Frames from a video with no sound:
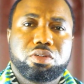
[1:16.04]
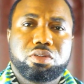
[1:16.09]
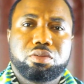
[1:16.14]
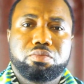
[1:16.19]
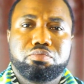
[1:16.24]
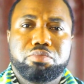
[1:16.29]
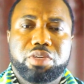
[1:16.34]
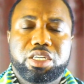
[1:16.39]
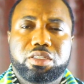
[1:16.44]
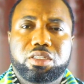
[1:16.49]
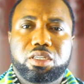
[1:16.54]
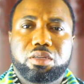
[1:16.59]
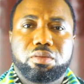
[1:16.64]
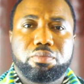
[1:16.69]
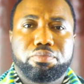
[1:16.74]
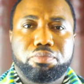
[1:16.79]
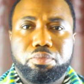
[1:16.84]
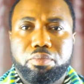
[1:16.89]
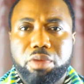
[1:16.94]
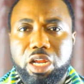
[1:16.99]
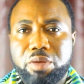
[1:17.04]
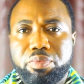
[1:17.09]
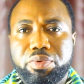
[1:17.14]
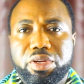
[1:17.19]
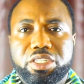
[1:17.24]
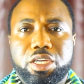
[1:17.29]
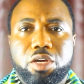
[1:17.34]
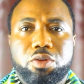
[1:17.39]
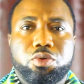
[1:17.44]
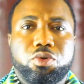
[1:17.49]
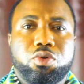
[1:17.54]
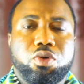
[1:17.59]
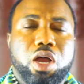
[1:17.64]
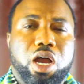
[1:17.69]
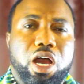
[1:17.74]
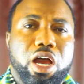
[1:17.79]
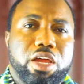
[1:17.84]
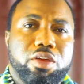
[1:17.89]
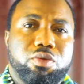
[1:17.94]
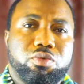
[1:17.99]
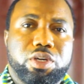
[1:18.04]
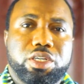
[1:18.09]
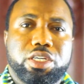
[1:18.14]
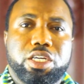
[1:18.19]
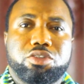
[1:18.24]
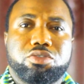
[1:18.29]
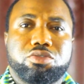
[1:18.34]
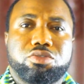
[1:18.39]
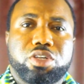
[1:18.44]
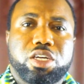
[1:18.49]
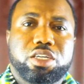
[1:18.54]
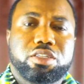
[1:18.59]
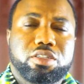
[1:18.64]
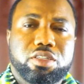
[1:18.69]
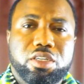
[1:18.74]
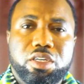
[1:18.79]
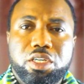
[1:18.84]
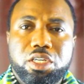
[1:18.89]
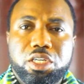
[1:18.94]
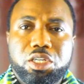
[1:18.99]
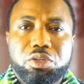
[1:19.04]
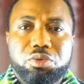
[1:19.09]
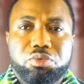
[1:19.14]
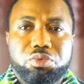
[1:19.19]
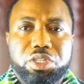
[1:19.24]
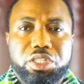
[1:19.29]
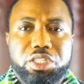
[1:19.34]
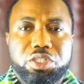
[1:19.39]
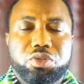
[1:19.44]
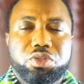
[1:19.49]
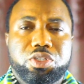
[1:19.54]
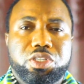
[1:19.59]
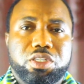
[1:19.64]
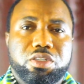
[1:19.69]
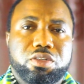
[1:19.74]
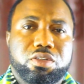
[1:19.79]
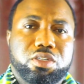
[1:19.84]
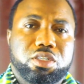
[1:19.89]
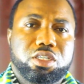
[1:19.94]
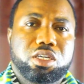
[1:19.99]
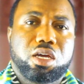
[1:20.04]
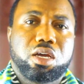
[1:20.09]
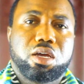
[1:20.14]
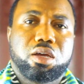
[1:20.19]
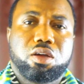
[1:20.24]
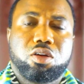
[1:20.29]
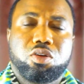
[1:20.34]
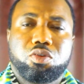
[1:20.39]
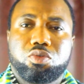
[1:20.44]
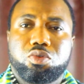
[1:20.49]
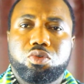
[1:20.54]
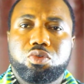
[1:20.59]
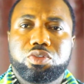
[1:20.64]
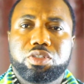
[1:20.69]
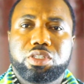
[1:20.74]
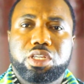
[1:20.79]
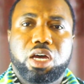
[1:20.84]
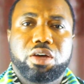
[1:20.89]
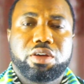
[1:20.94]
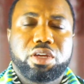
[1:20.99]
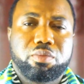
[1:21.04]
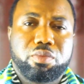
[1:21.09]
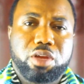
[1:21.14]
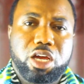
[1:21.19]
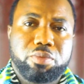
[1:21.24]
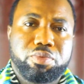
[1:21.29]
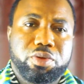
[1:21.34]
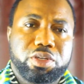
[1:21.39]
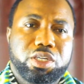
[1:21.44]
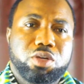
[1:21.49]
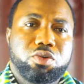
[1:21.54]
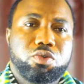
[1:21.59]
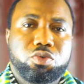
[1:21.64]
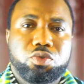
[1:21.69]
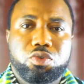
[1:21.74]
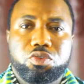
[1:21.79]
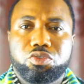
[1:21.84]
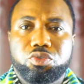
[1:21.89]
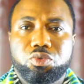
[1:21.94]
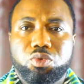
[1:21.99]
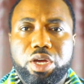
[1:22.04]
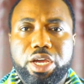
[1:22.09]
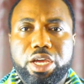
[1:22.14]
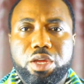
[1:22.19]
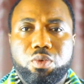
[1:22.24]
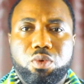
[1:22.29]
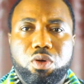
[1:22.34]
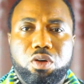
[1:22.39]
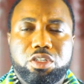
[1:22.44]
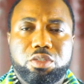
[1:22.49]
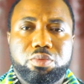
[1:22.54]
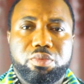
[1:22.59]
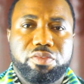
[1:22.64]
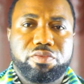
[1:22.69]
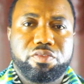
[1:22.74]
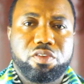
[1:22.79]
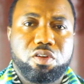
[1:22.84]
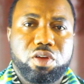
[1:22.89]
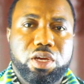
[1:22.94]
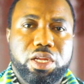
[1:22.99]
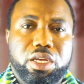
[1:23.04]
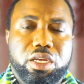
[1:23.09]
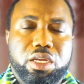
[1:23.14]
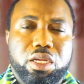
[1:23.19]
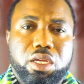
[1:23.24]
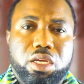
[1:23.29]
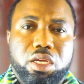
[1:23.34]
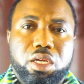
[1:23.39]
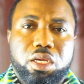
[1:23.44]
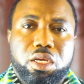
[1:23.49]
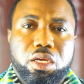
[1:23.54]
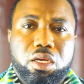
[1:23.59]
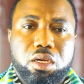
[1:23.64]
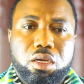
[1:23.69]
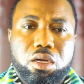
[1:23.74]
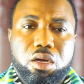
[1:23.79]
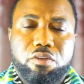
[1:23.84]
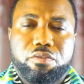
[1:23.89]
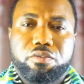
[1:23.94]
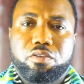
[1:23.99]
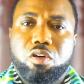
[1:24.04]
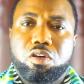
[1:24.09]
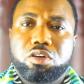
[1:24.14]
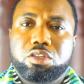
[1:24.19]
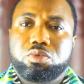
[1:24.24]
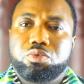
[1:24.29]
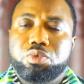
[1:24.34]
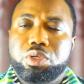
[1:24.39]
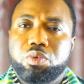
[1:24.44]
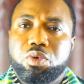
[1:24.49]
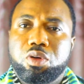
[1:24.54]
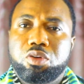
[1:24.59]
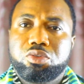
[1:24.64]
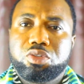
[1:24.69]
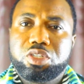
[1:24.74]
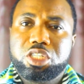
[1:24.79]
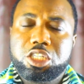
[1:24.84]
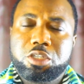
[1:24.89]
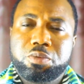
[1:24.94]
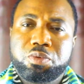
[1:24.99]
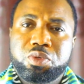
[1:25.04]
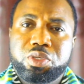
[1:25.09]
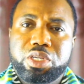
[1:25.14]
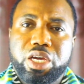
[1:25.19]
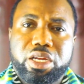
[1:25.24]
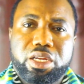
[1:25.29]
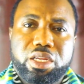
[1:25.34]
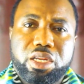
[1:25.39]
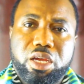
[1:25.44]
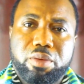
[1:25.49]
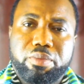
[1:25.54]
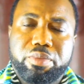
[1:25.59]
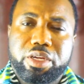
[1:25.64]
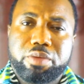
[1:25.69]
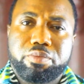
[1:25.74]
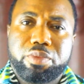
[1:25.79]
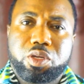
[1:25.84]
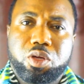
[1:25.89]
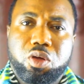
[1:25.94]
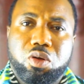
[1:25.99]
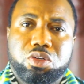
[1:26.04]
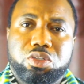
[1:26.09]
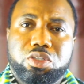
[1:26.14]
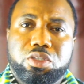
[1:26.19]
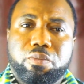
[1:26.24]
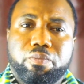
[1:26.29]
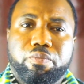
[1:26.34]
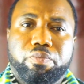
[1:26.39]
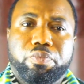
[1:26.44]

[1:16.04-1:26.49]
makes blood pressure go high, when the stress reduces or goes down, the blood pressure will go to where it was before. And of course, we want to dispute that a bit because